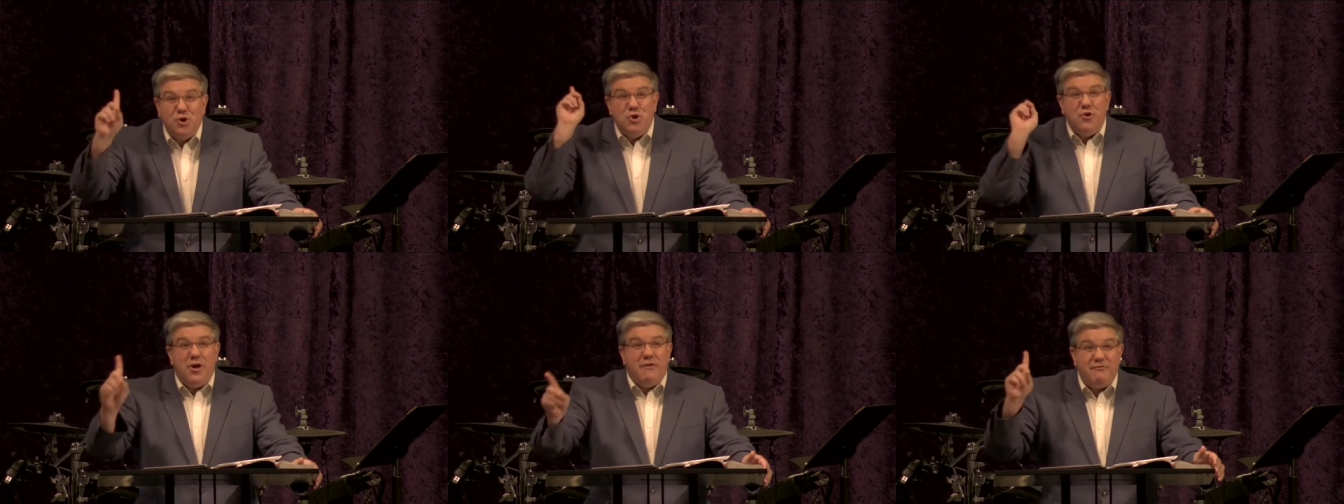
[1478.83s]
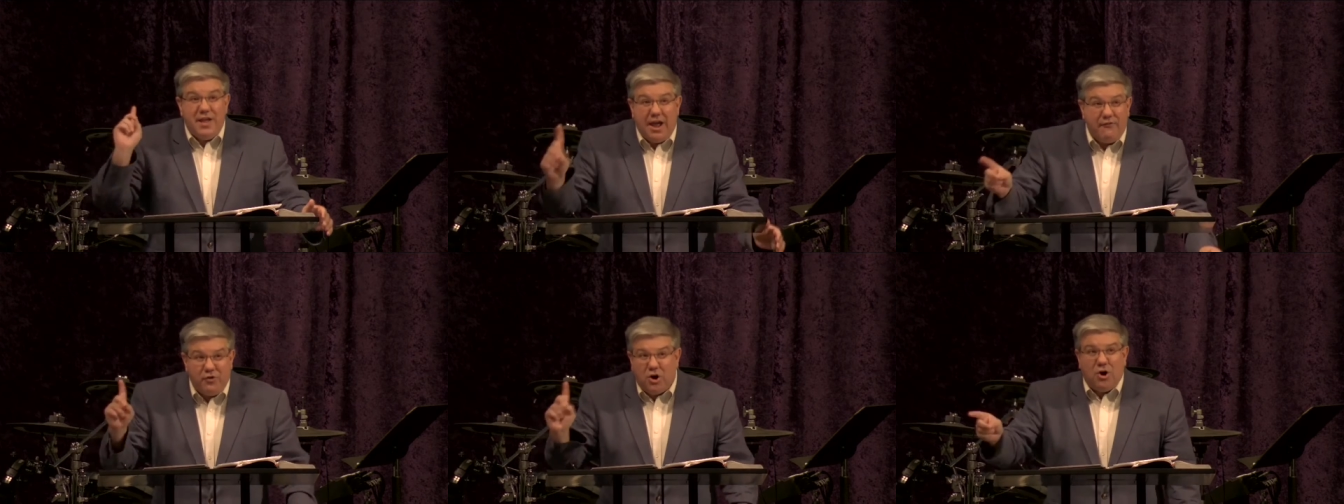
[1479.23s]
you have
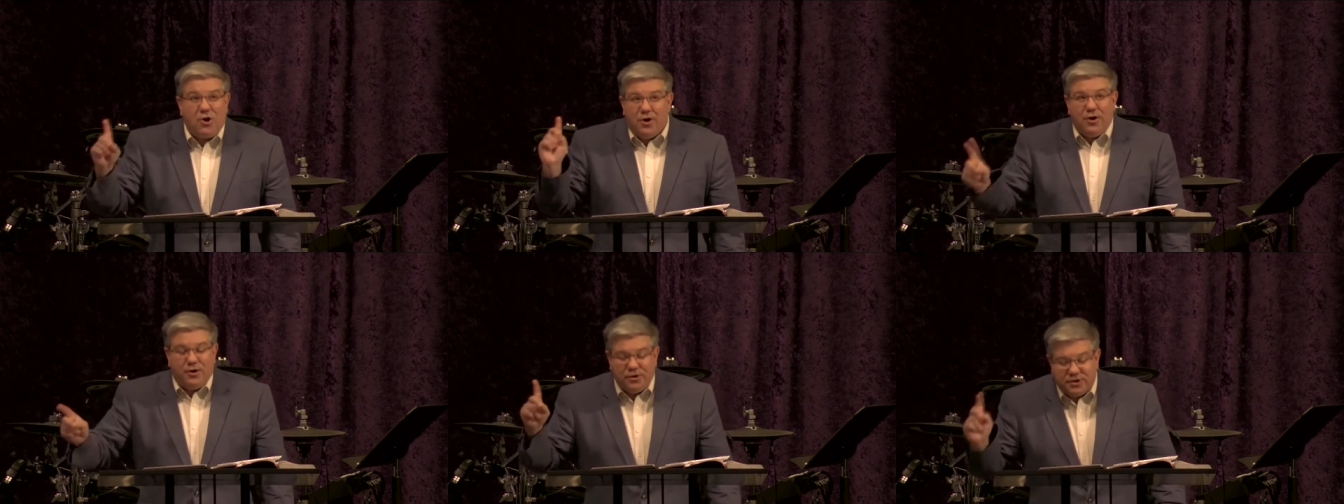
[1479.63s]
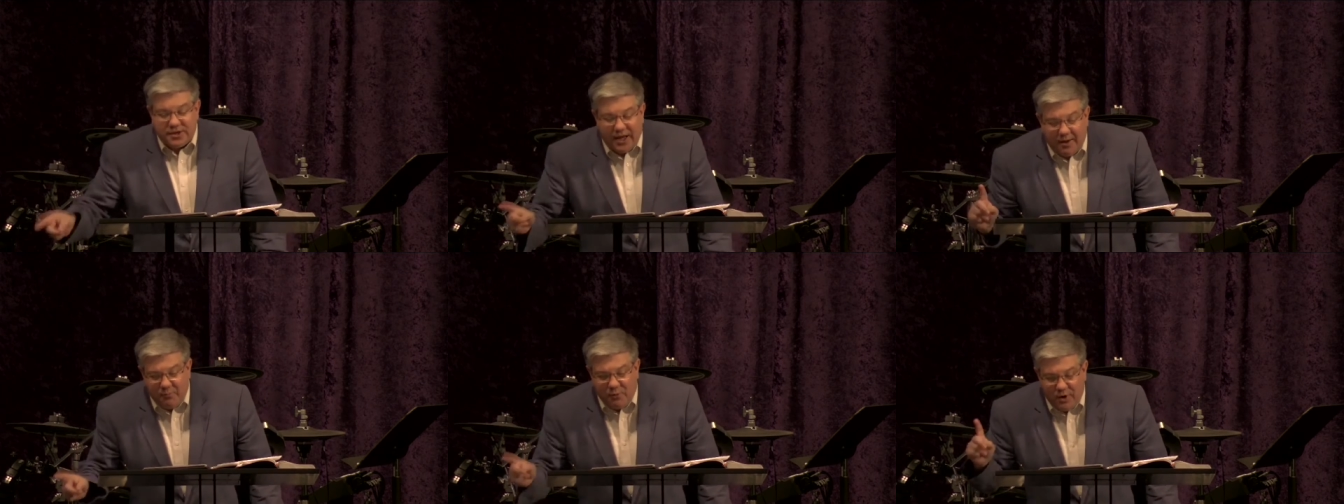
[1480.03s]
never heard
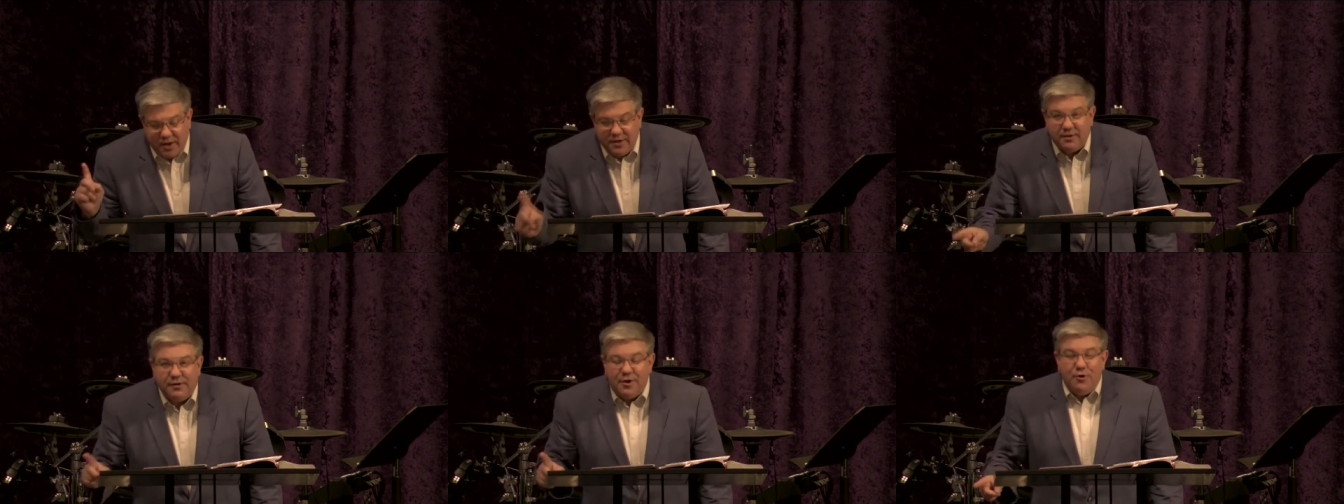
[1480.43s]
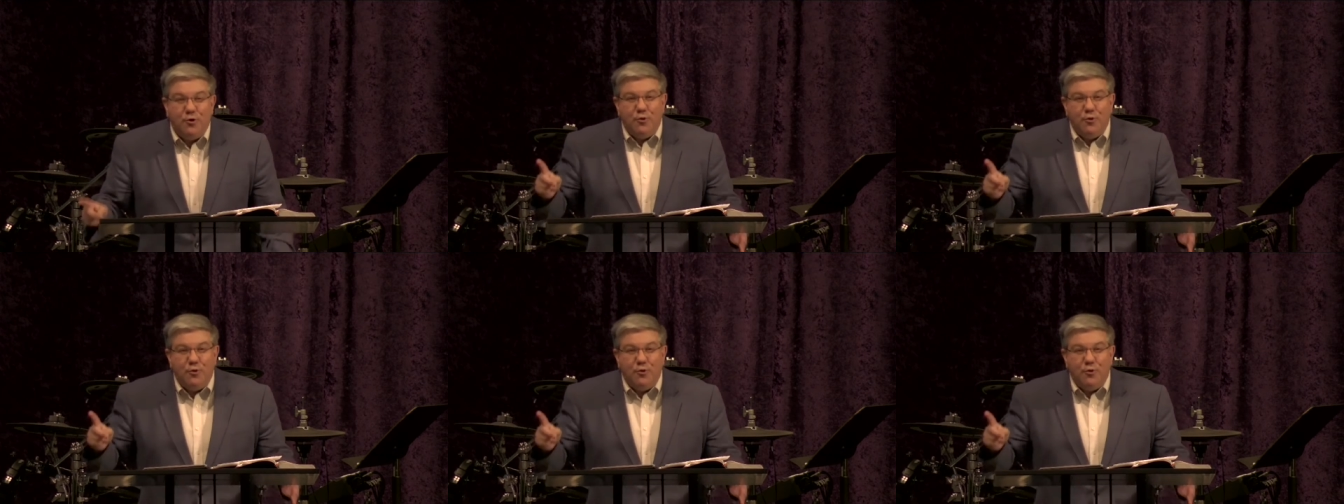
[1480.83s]
someone